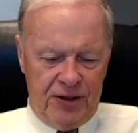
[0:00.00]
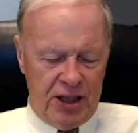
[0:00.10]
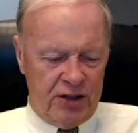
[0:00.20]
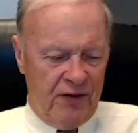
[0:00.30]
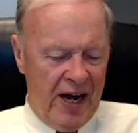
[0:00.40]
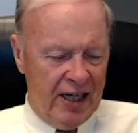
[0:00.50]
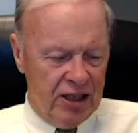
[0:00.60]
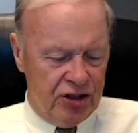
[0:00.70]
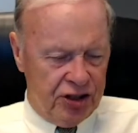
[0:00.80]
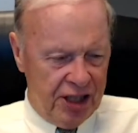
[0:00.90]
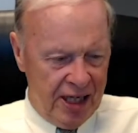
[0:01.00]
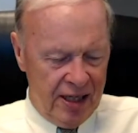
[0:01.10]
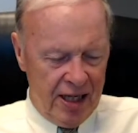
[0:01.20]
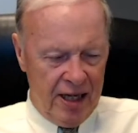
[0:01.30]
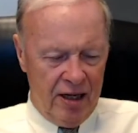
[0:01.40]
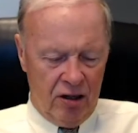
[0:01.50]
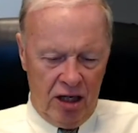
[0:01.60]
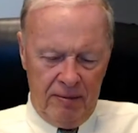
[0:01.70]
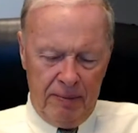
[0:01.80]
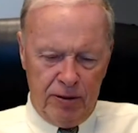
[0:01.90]
six finalists in that they're
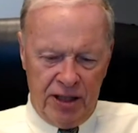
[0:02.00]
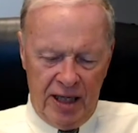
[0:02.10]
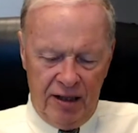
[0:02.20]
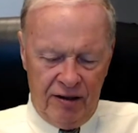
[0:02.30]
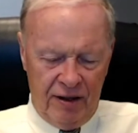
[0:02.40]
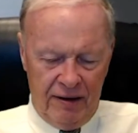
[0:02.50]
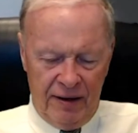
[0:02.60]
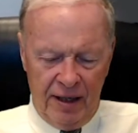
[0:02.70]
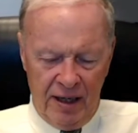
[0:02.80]
going to be presented to the